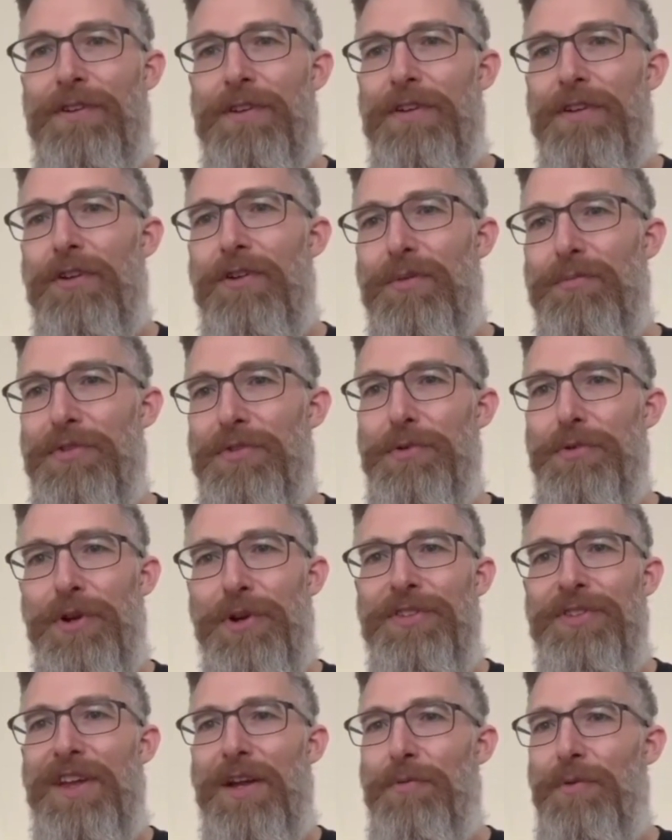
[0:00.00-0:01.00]

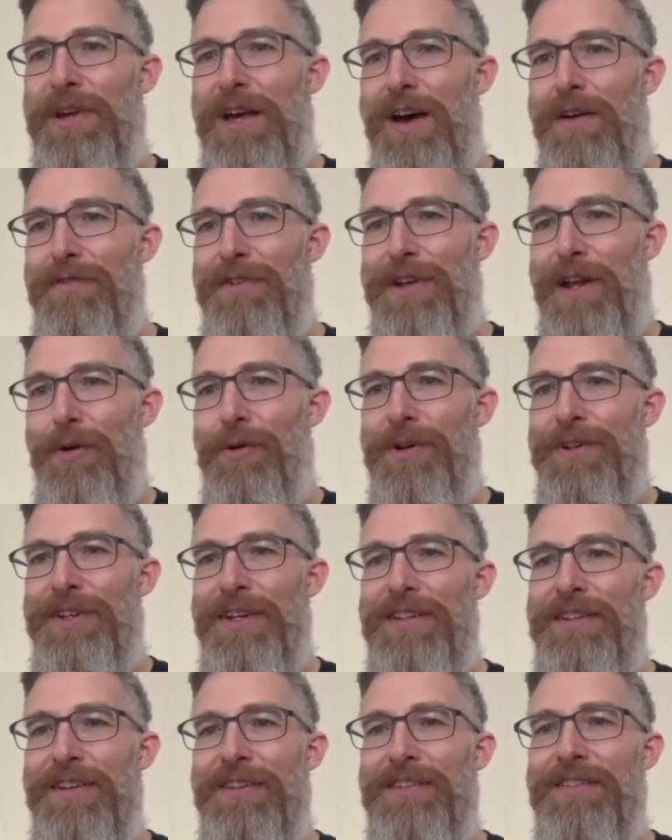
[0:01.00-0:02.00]
computers that we have in our
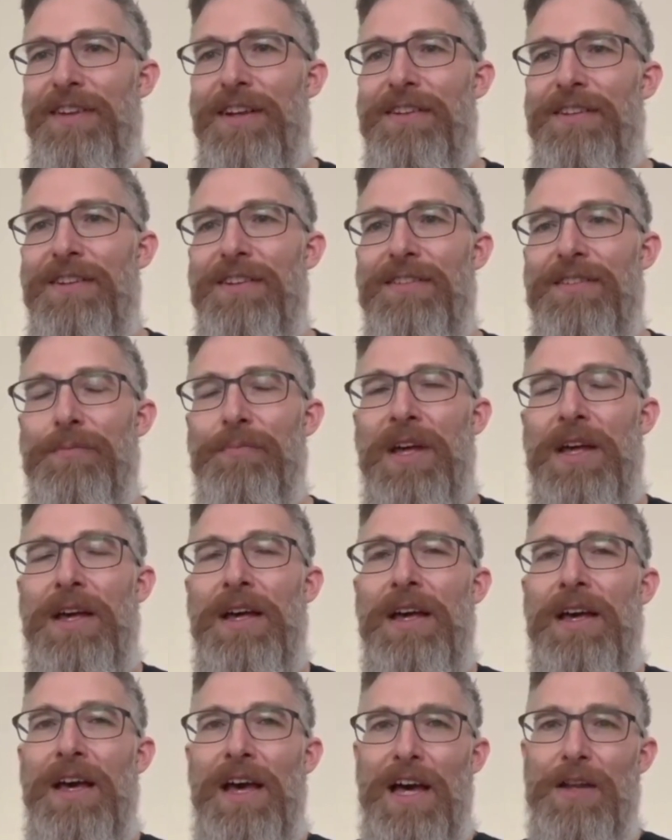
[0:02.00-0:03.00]
data centers.
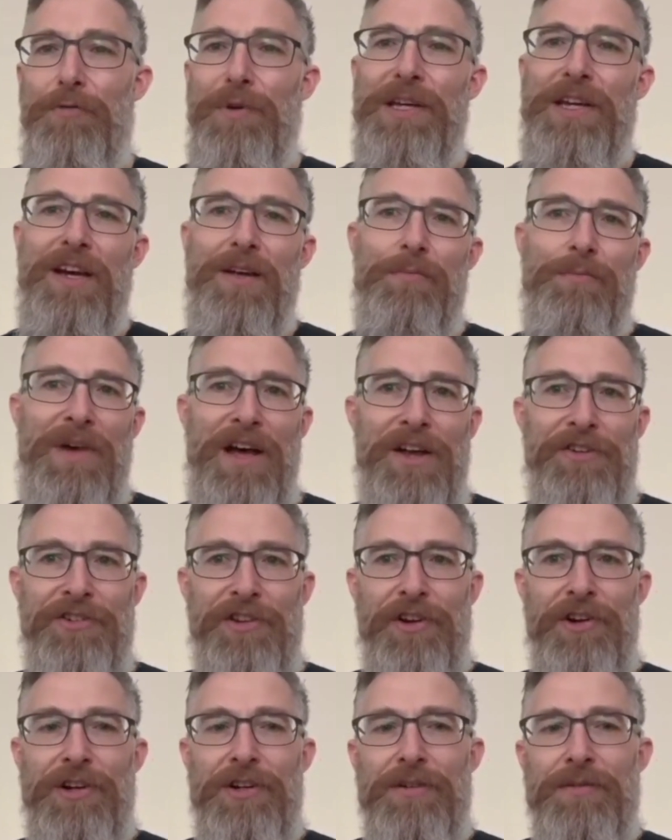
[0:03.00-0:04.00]
And we can
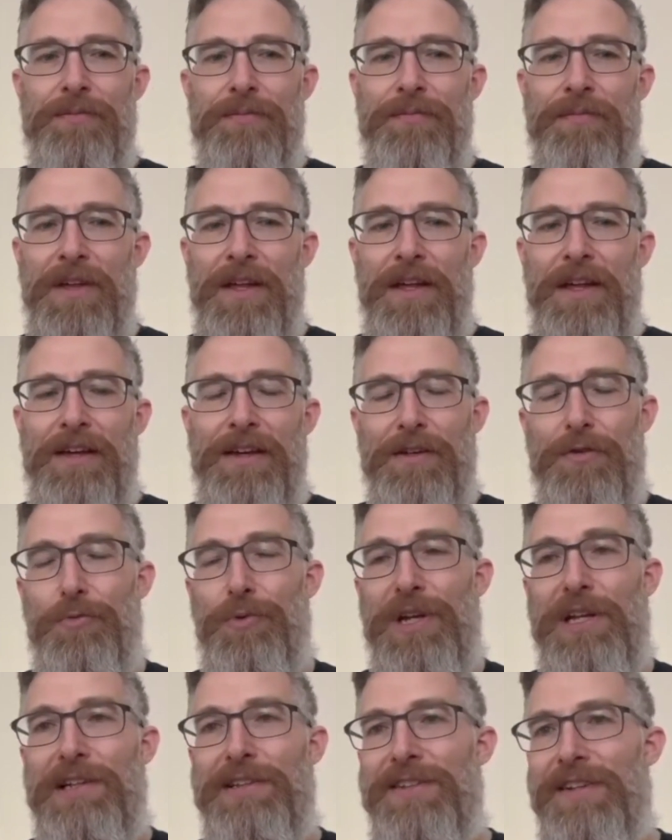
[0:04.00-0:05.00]
measure in
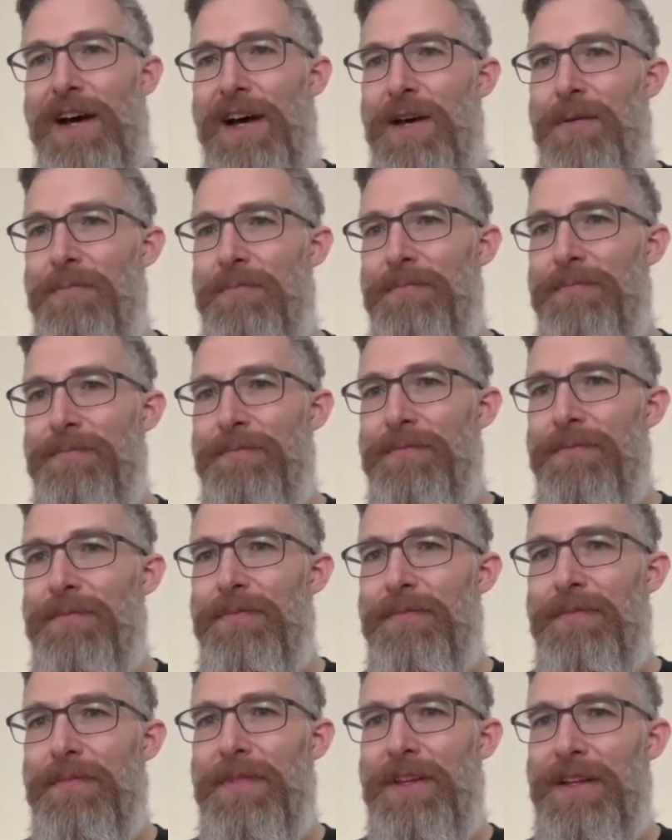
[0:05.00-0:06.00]
real time
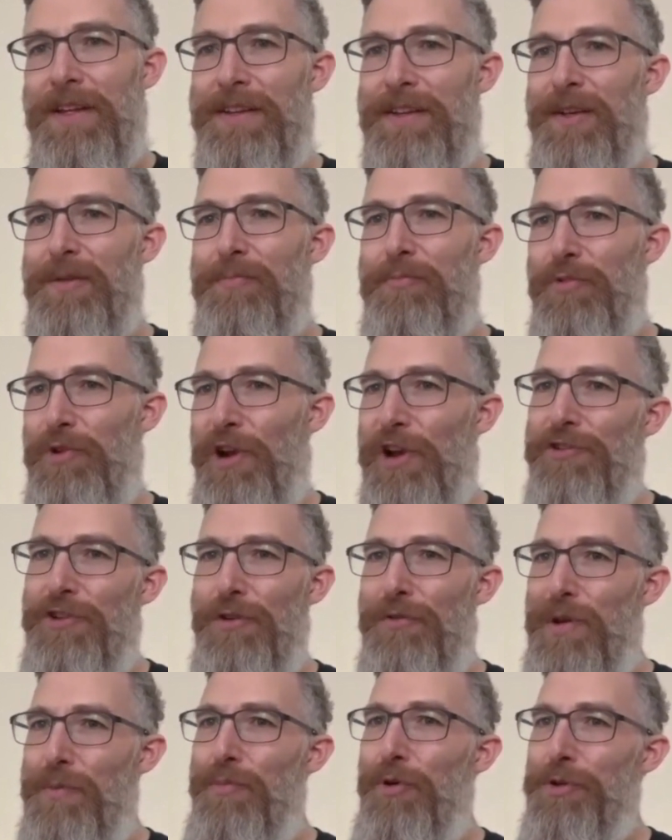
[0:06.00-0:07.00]
uh, the pressure we
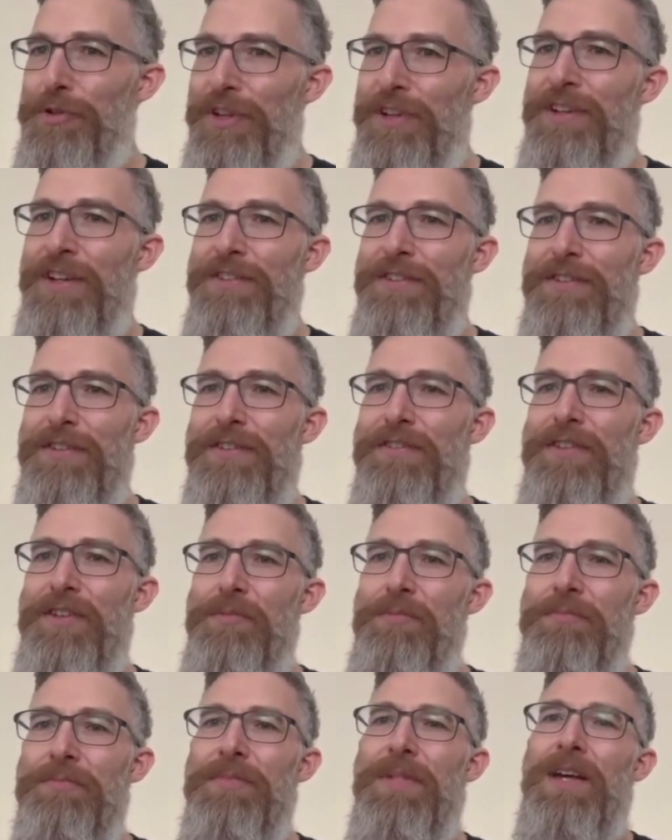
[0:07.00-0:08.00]
put on that system
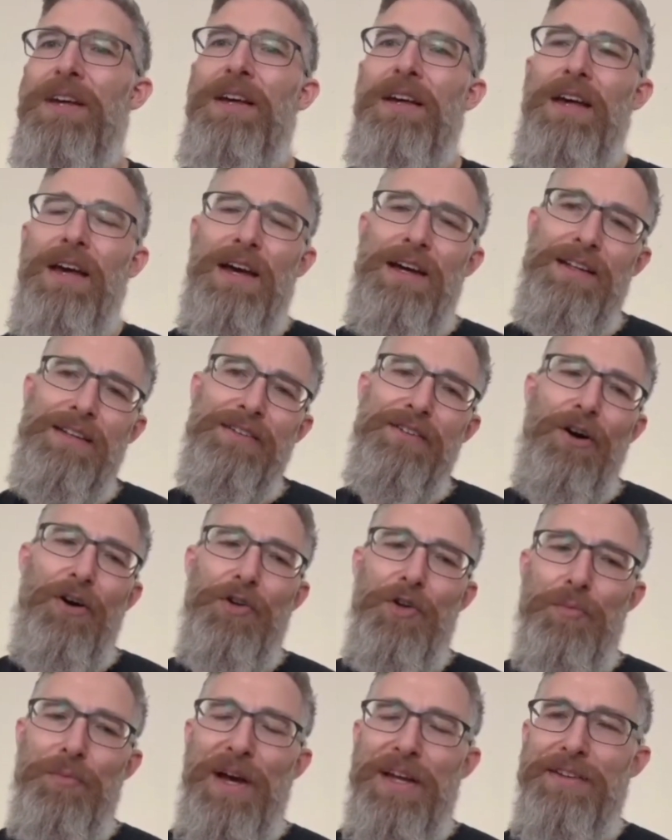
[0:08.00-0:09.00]
and
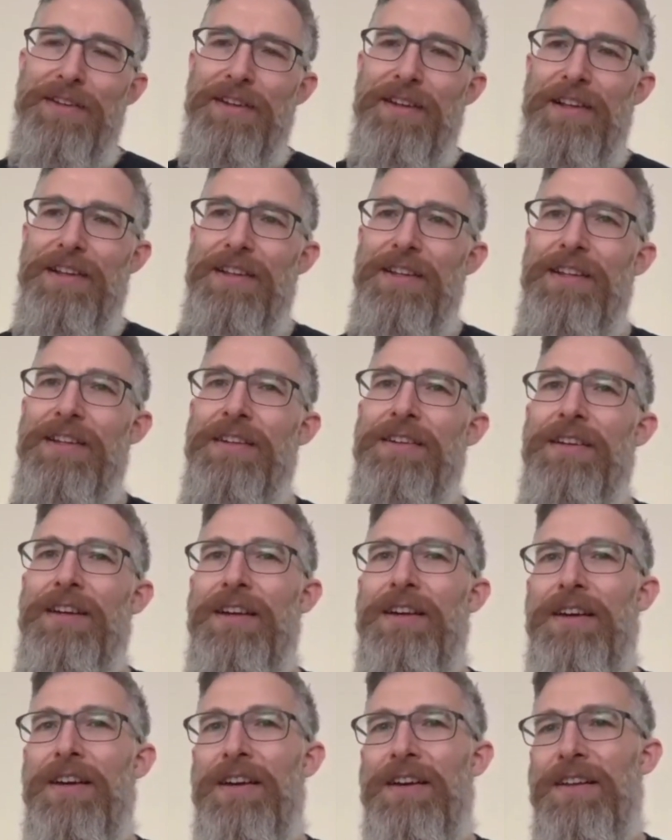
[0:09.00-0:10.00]
automatically
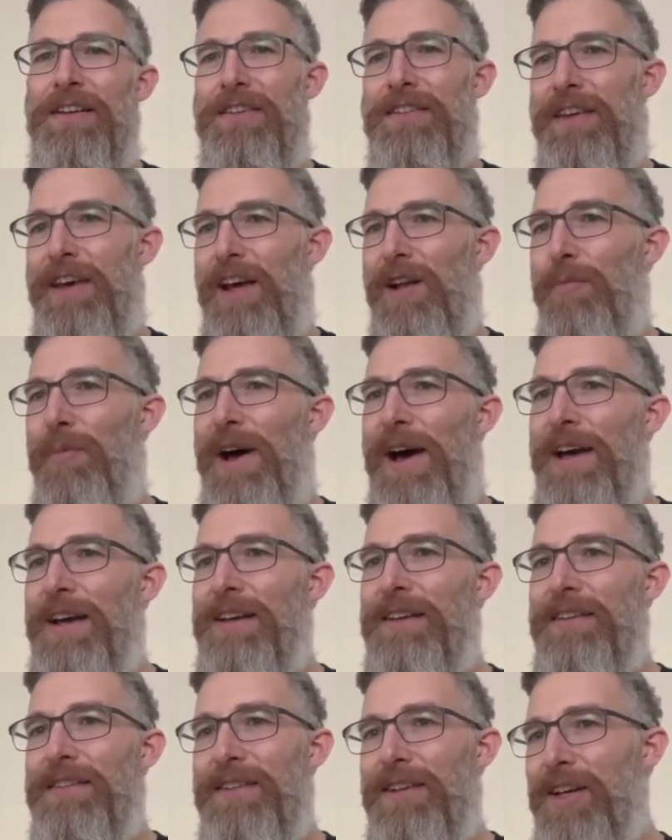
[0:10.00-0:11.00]
scale back
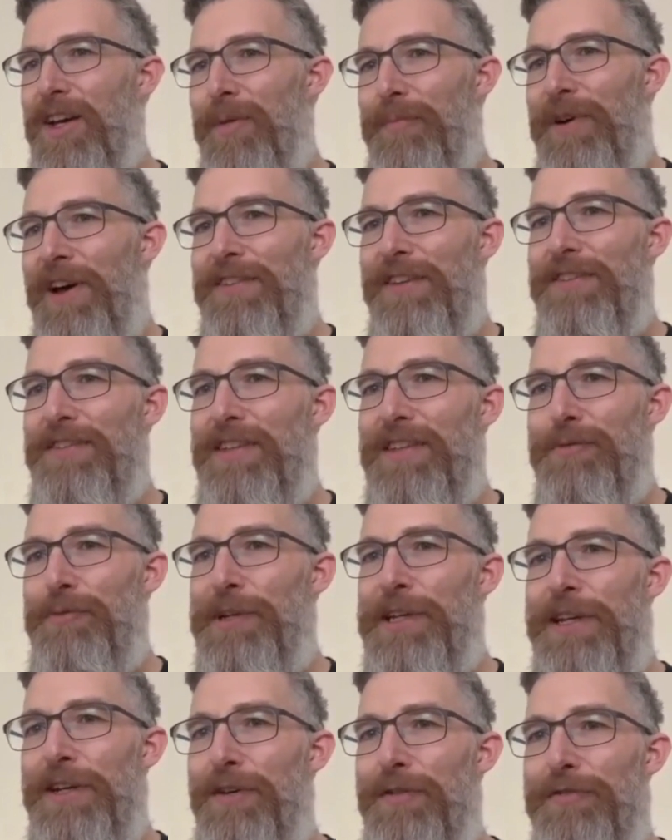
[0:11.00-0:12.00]
the capacity we
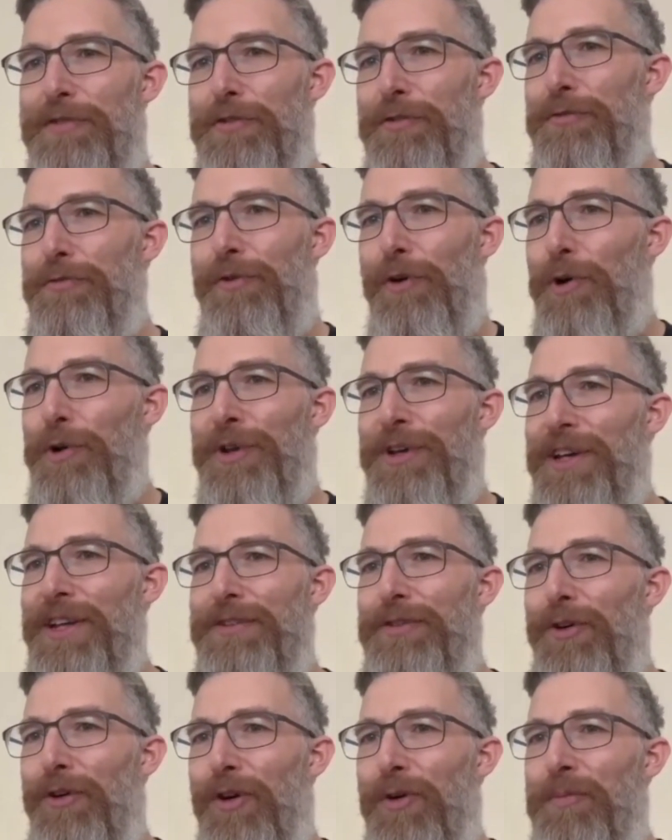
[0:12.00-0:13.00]
give to folding at
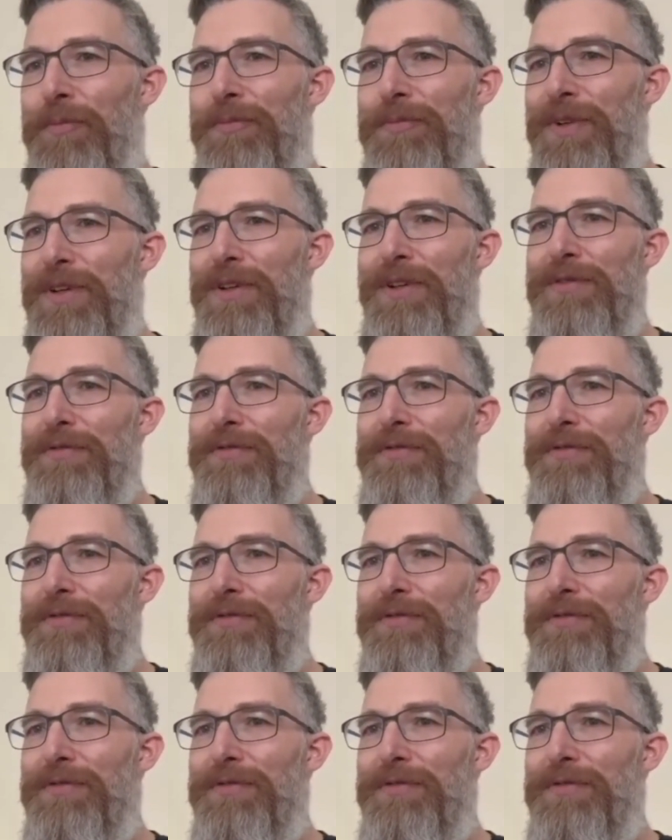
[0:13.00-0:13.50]
home if